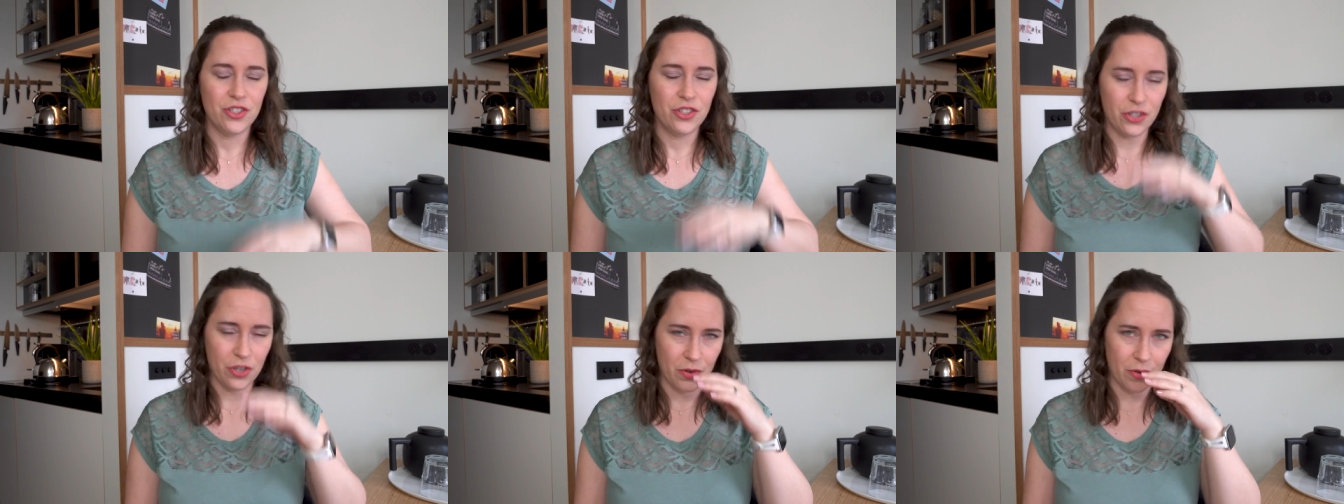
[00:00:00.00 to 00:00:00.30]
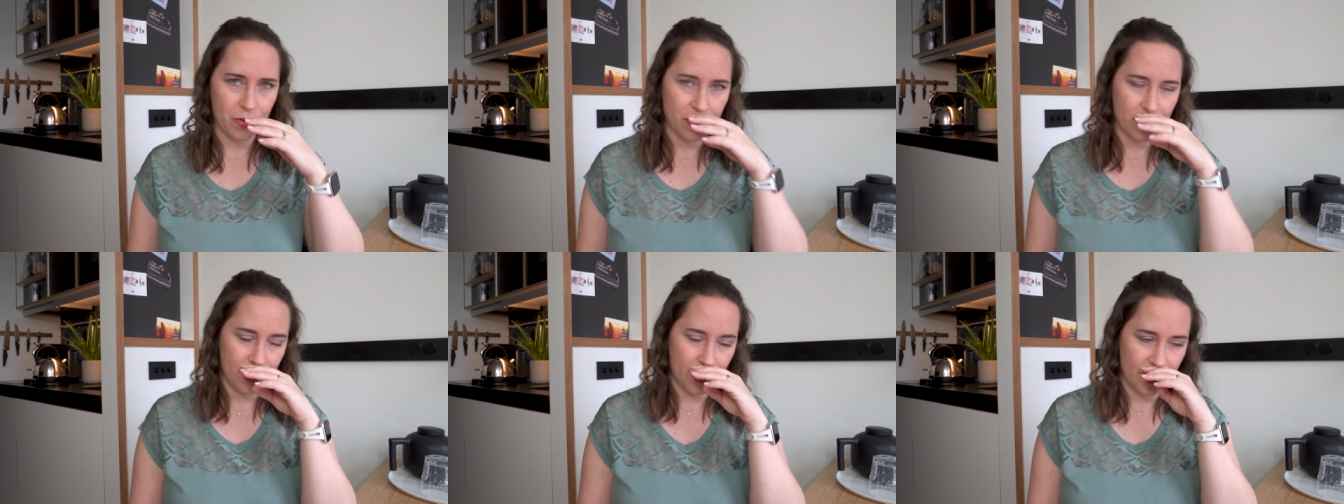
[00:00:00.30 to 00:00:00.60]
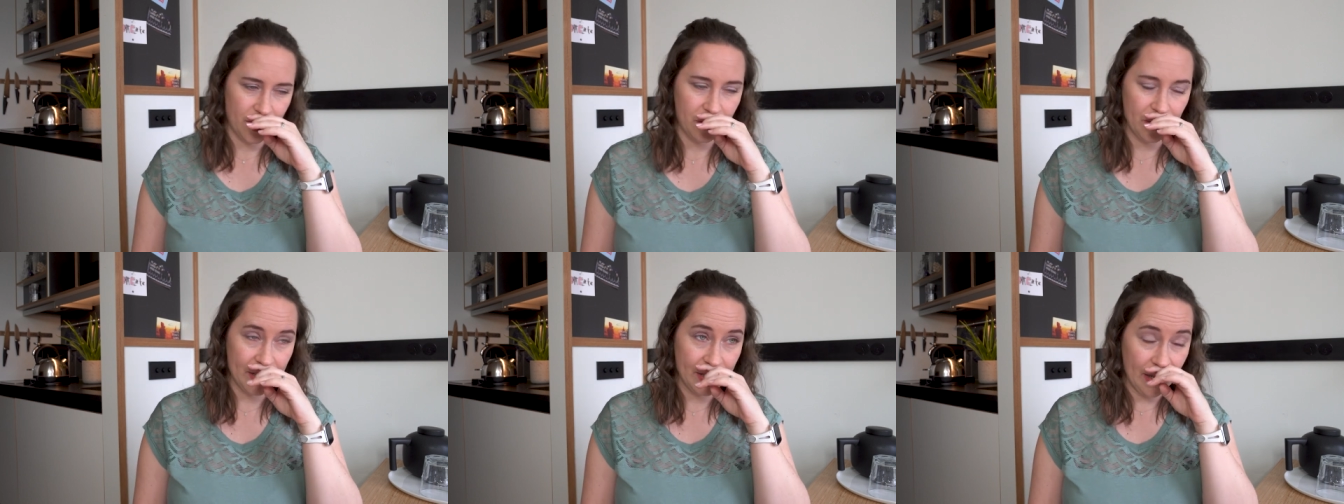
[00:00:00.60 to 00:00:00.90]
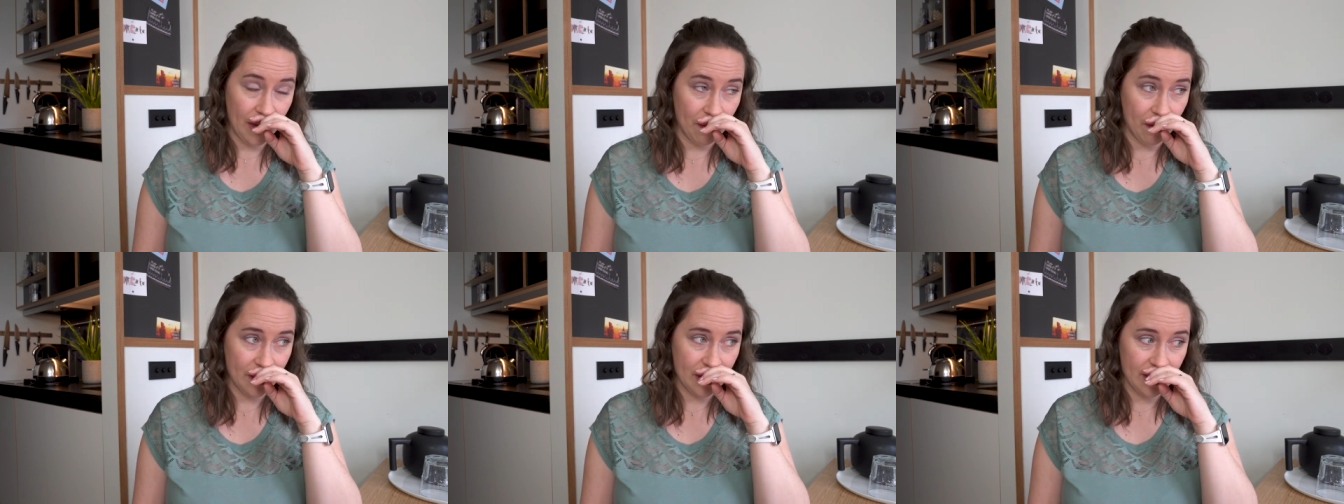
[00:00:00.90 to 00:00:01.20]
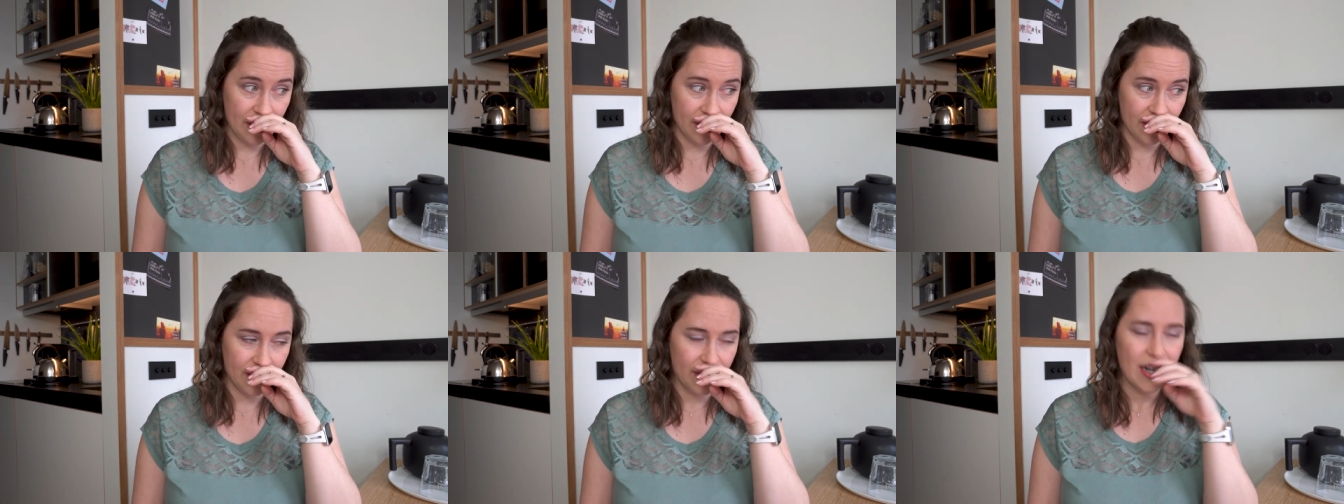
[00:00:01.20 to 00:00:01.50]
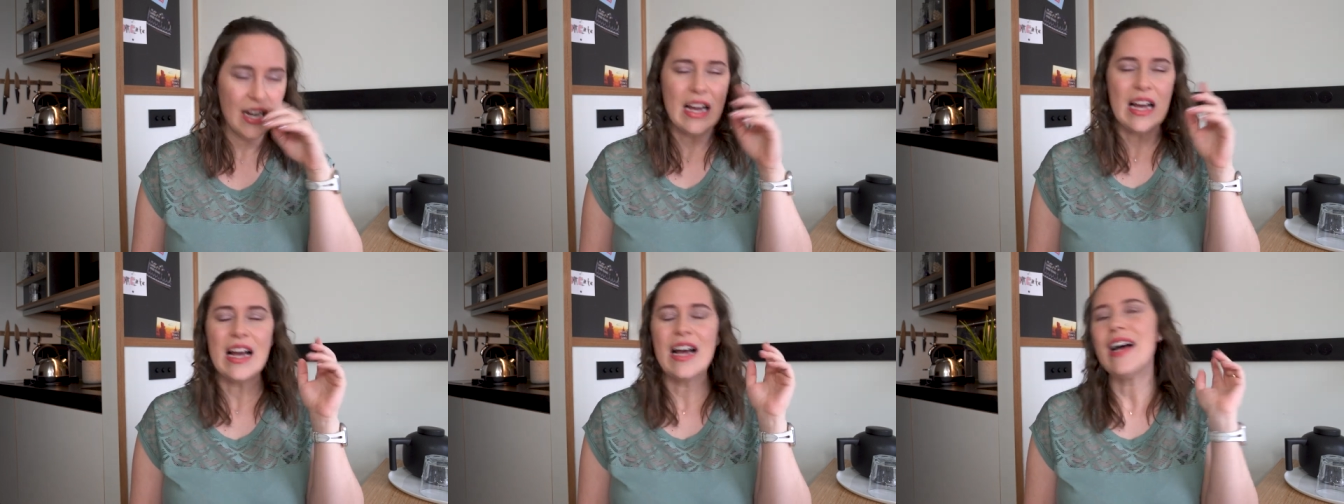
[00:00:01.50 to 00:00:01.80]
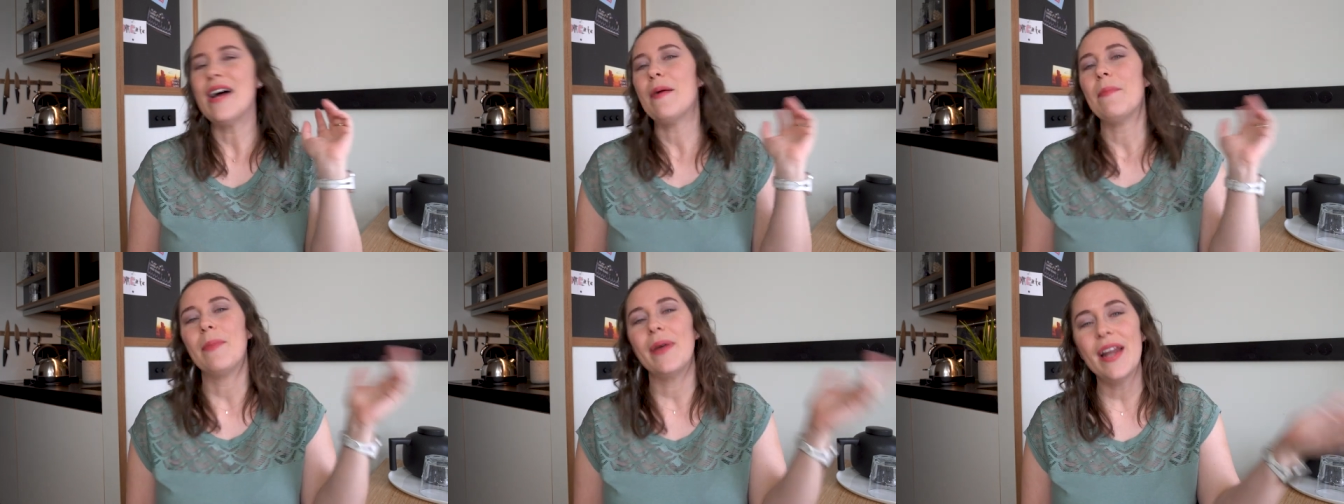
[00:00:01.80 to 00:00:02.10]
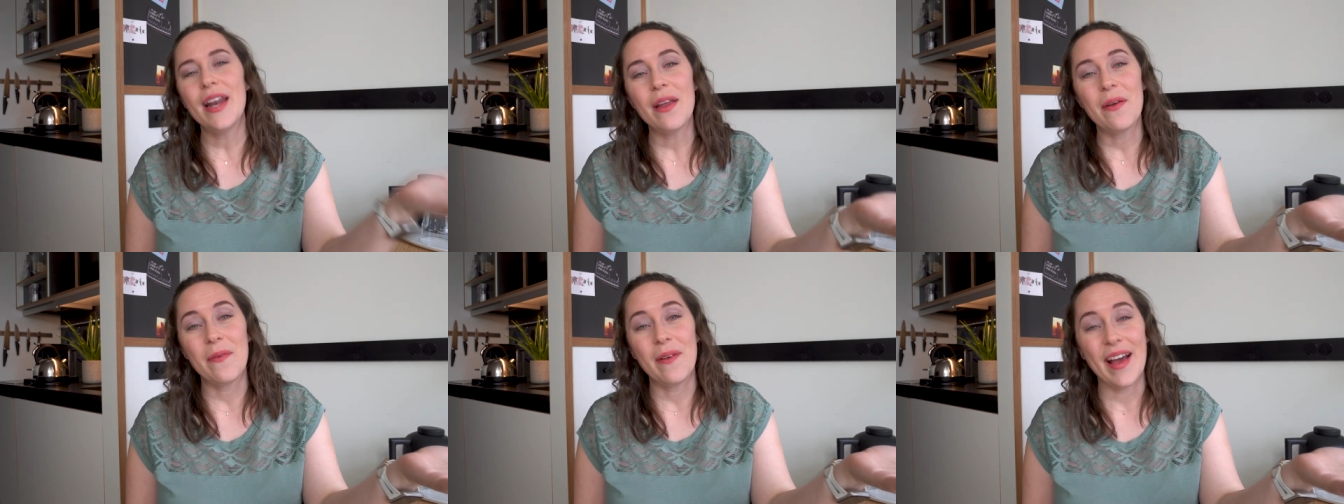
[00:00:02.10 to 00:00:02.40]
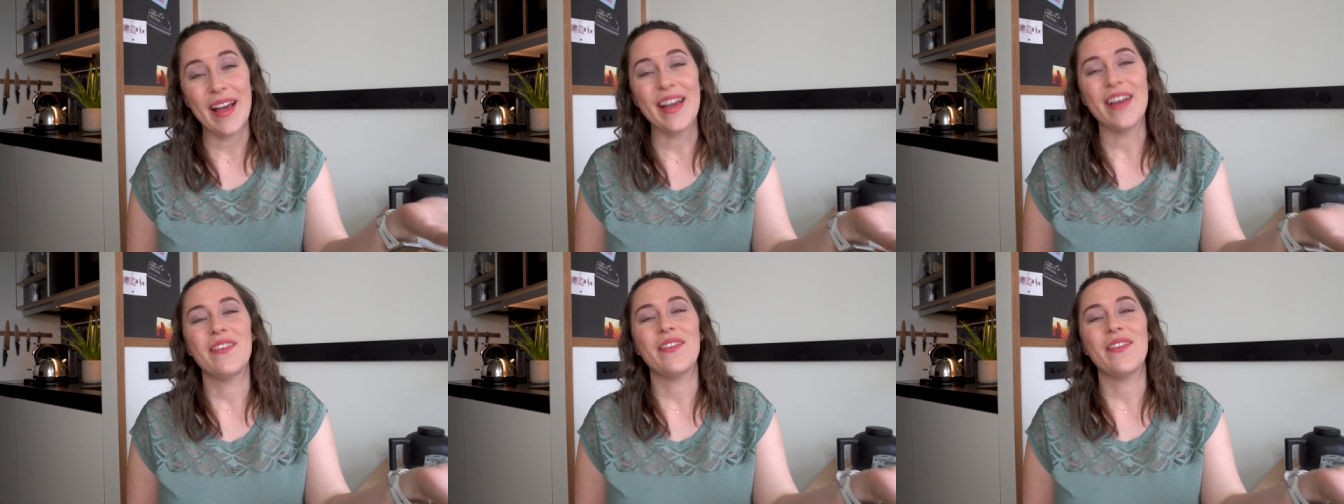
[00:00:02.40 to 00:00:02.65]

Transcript: Jokes, it always happens here. But anyway,